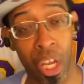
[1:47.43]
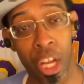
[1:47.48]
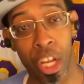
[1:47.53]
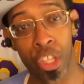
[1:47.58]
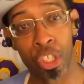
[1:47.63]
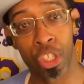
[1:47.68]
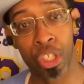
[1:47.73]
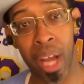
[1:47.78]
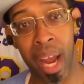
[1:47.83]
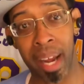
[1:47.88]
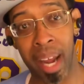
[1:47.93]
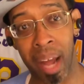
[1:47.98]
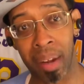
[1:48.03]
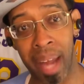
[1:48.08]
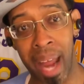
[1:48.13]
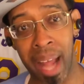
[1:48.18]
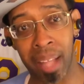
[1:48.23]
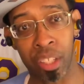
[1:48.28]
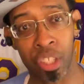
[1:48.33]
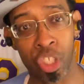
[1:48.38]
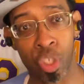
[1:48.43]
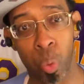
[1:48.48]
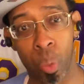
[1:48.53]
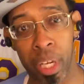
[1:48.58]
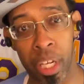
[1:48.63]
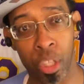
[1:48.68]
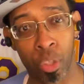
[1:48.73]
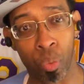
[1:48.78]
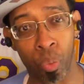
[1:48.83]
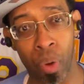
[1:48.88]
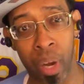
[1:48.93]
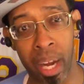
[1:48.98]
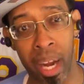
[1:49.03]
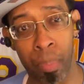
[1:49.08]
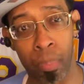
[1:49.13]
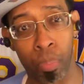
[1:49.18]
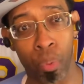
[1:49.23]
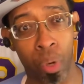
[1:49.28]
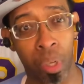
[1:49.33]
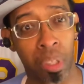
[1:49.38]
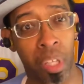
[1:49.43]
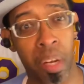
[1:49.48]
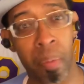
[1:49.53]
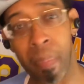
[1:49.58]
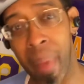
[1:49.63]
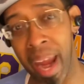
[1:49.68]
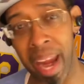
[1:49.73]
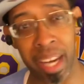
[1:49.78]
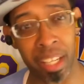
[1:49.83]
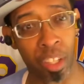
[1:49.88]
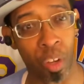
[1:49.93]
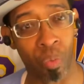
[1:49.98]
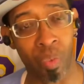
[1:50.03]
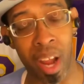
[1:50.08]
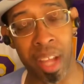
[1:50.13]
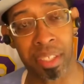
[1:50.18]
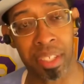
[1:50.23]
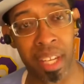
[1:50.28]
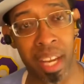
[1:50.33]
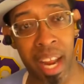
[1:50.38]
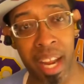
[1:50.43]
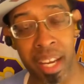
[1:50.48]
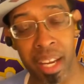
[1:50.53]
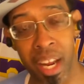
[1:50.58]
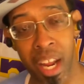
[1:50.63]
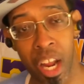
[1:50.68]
Shout out Allen 23 in Brooklyn, Maine, the resident